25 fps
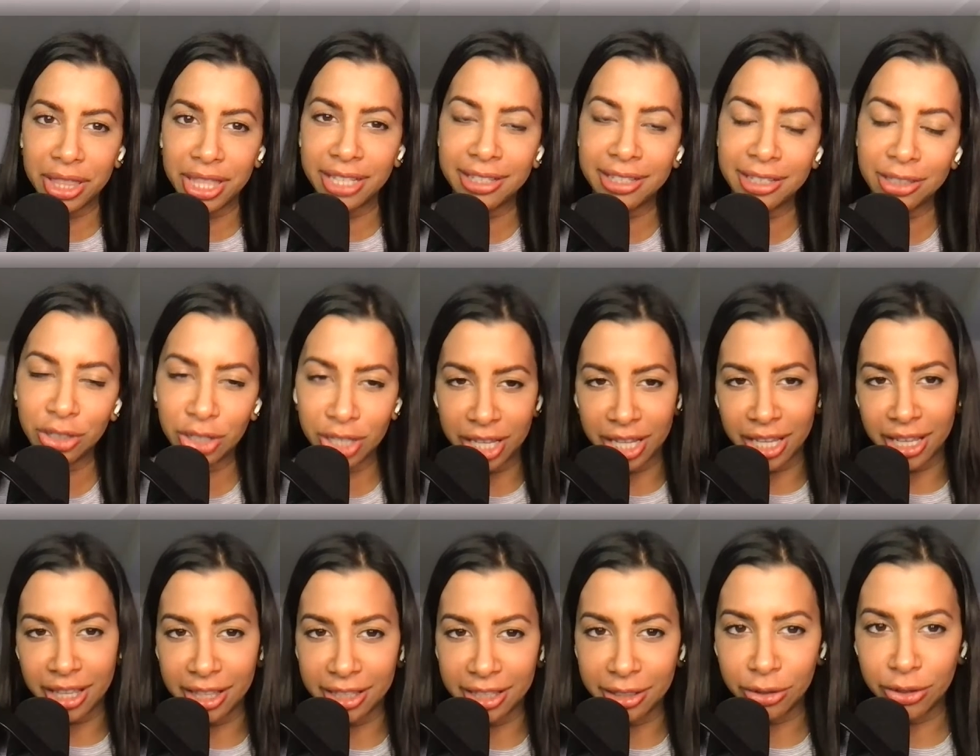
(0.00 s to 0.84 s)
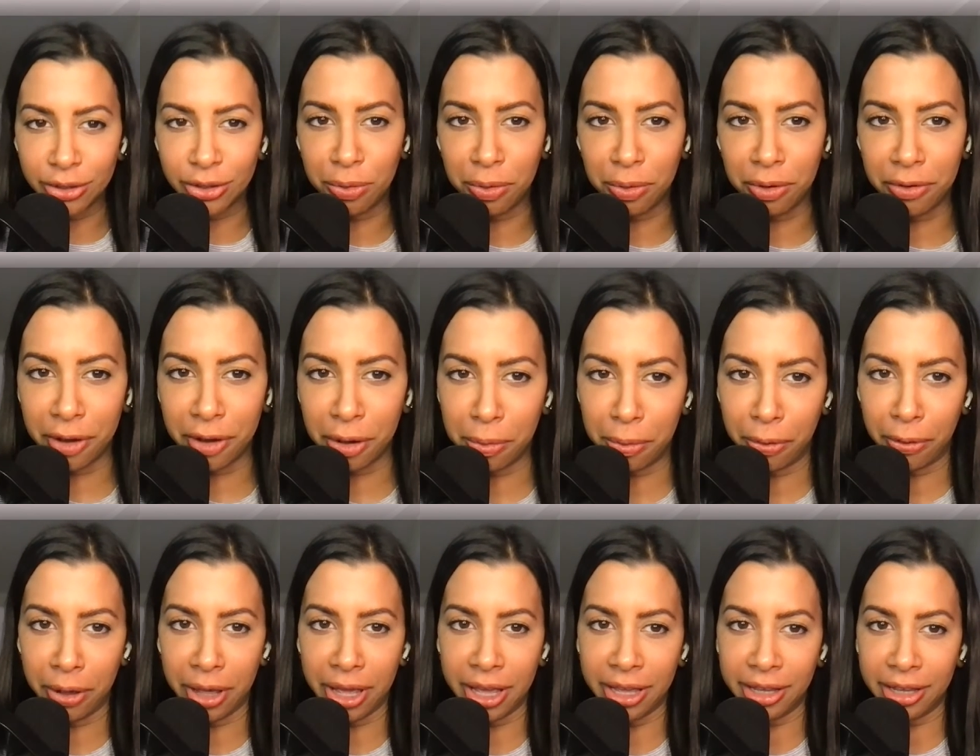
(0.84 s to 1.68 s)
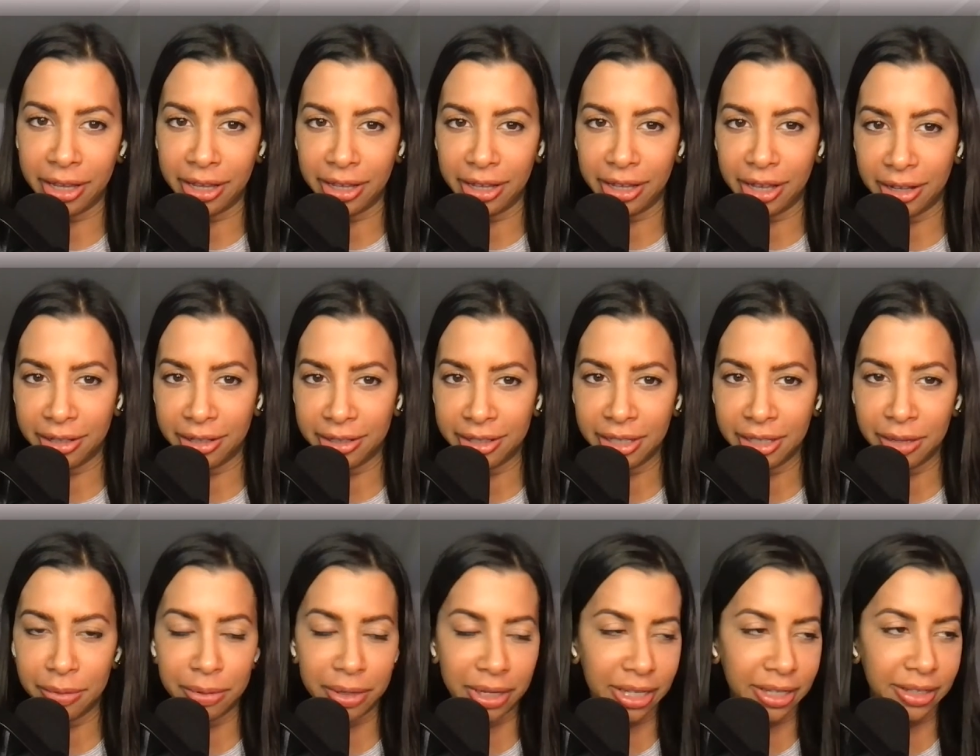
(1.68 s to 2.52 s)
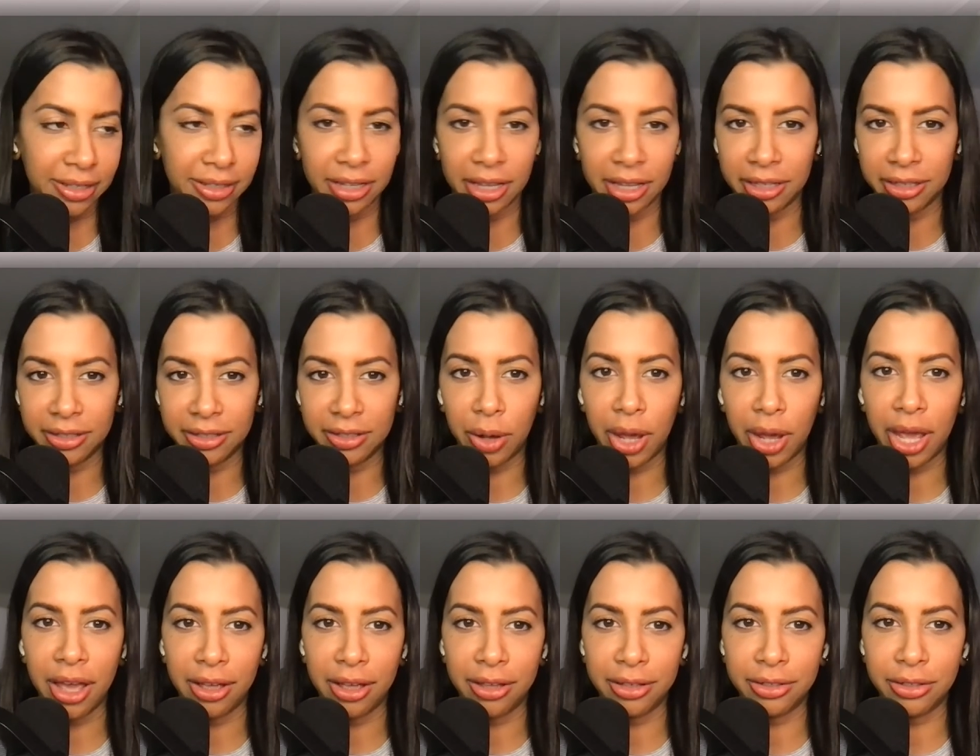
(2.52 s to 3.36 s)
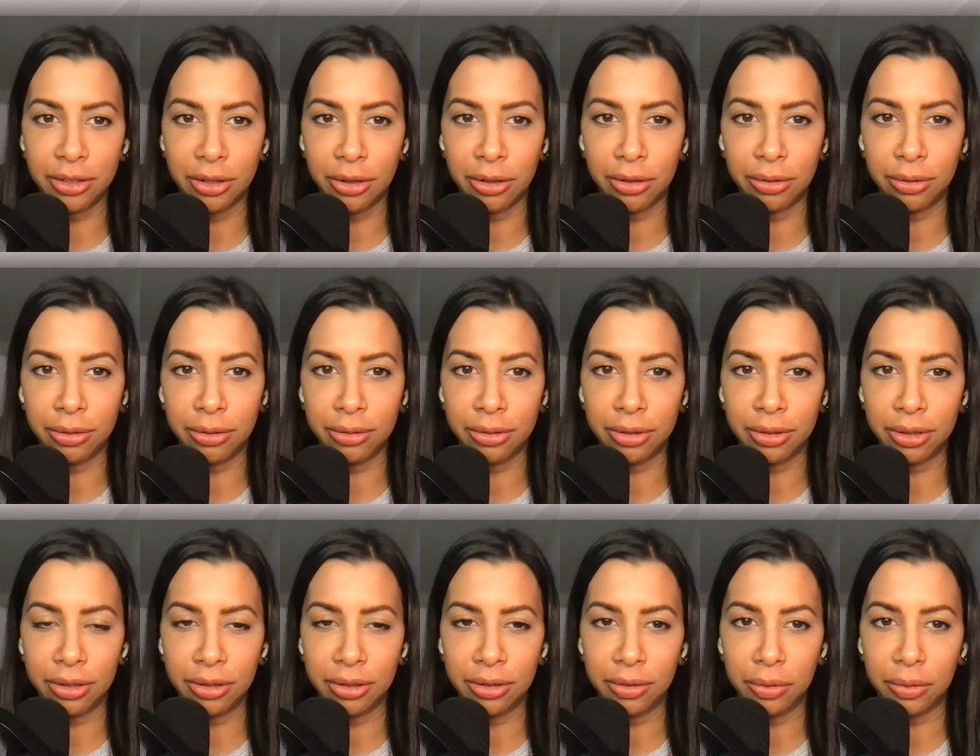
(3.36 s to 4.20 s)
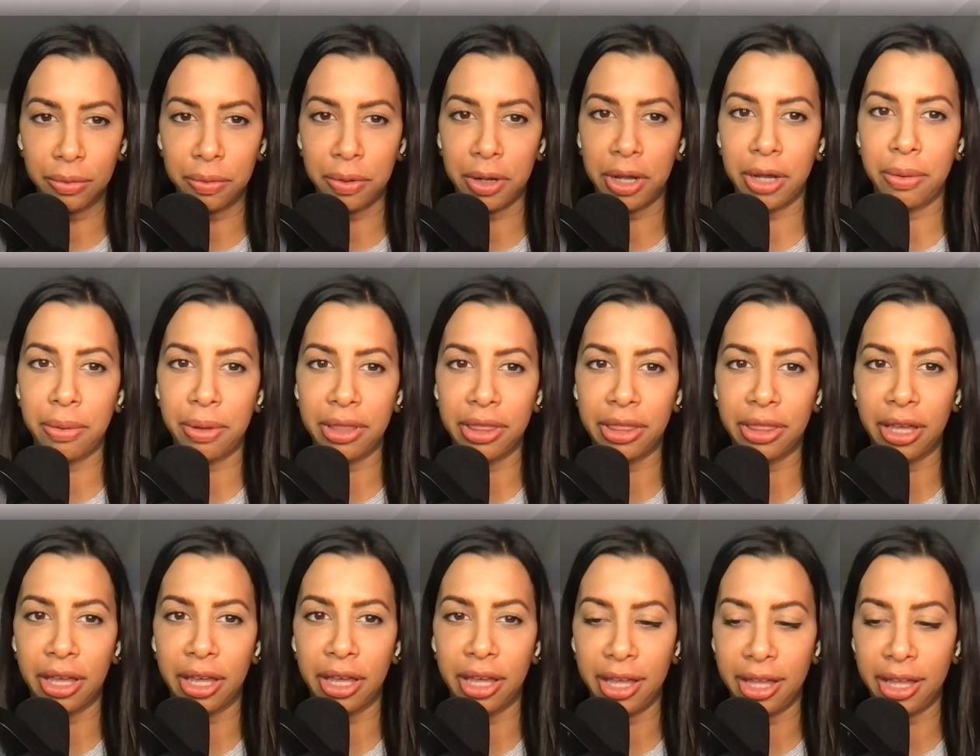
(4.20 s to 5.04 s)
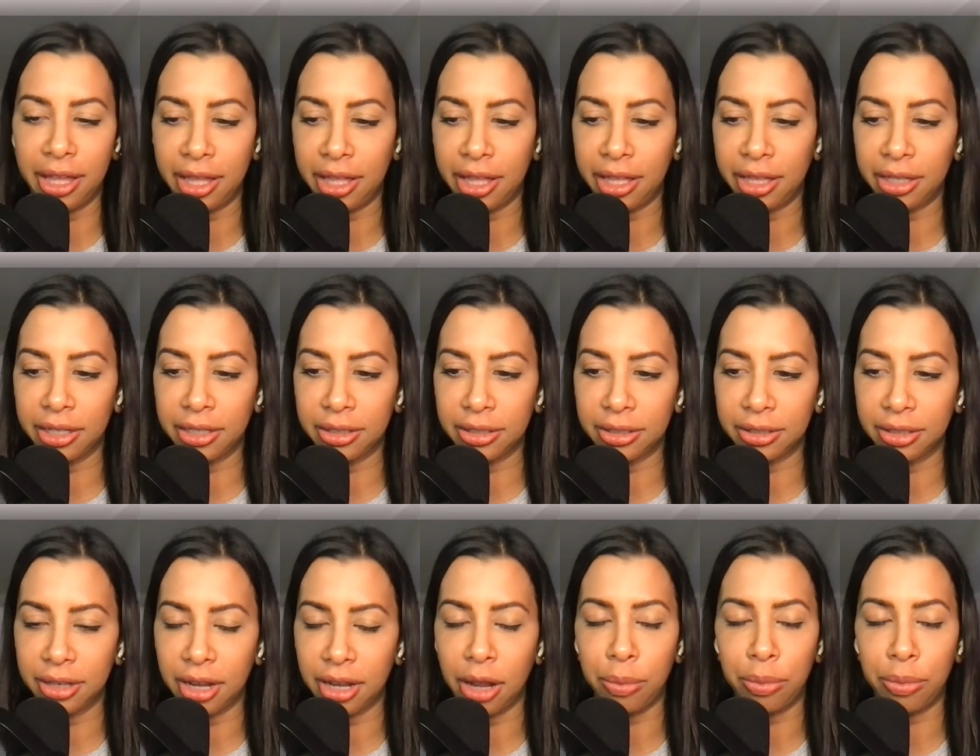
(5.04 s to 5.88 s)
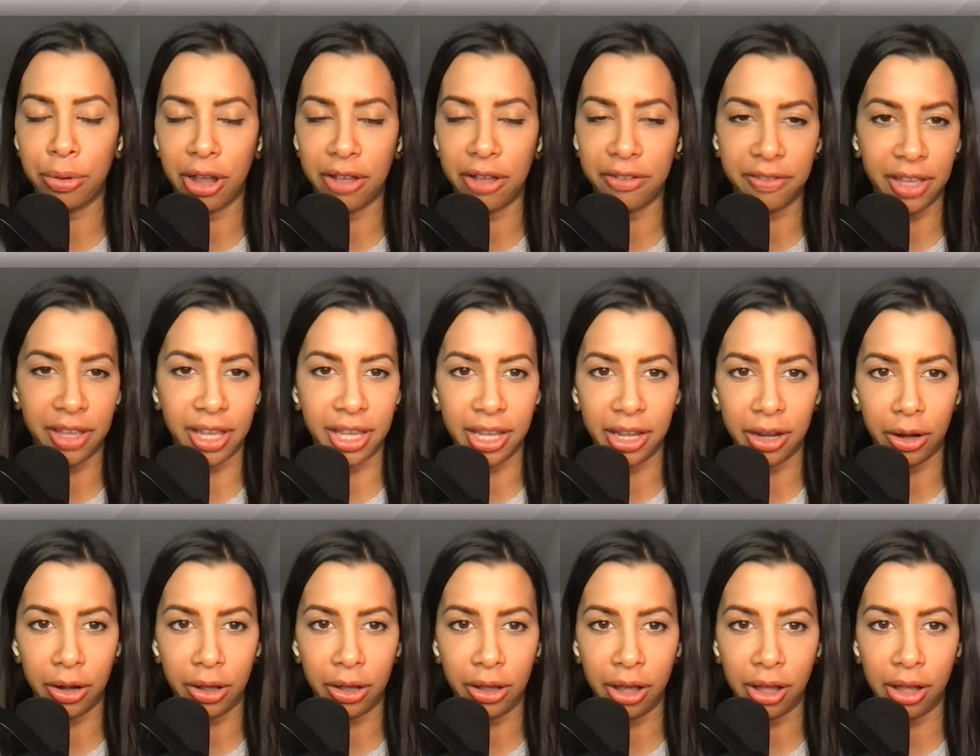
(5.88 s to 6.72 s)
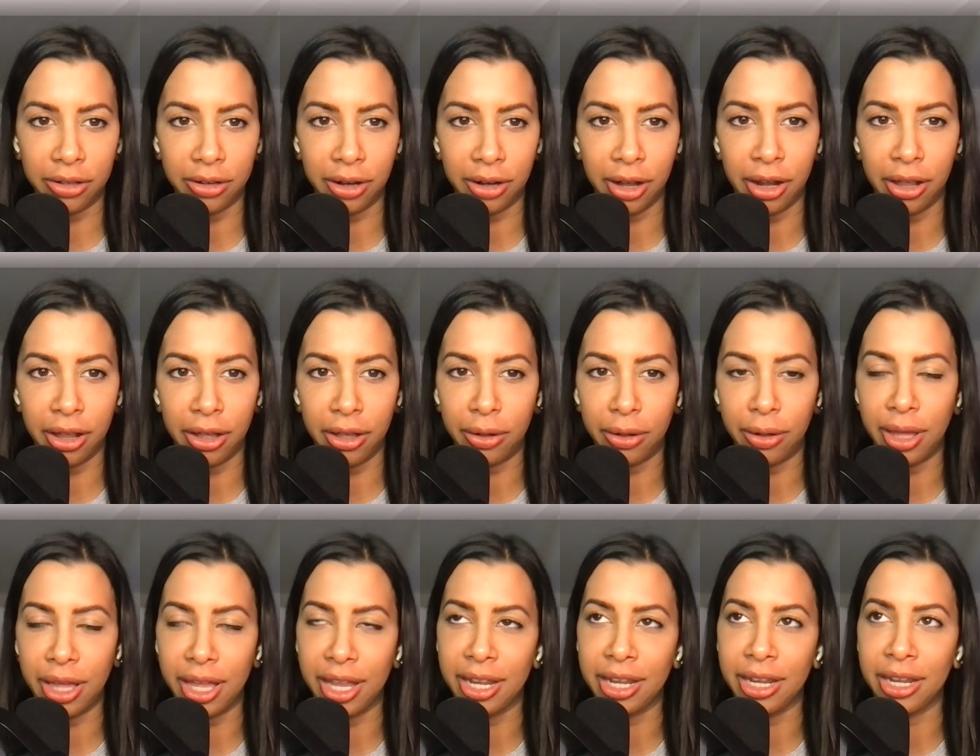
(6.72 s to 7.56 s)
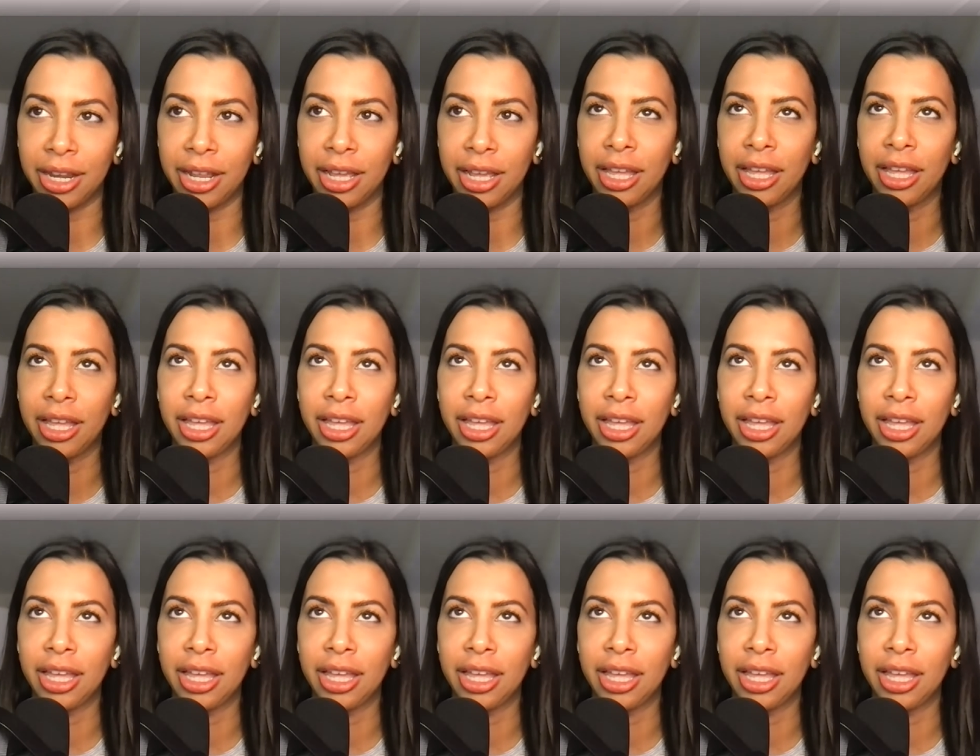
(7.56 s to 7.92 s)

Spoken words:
a super fair point, Kelsey, because so I also work with a nonprofit here in Colorado, and